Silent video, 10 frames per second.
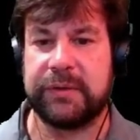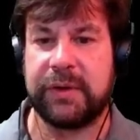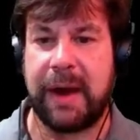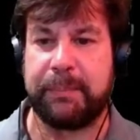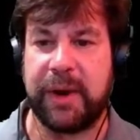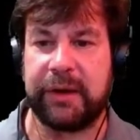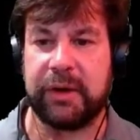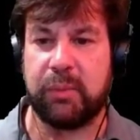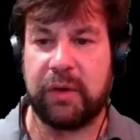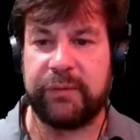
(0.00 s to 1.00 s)
operate a
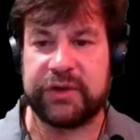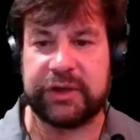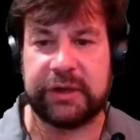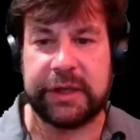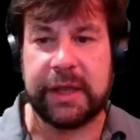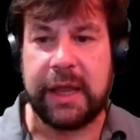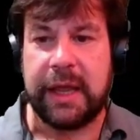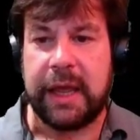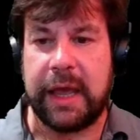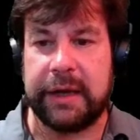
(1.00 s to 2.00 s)
little more efficiently
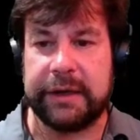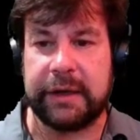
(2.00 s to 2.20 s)
and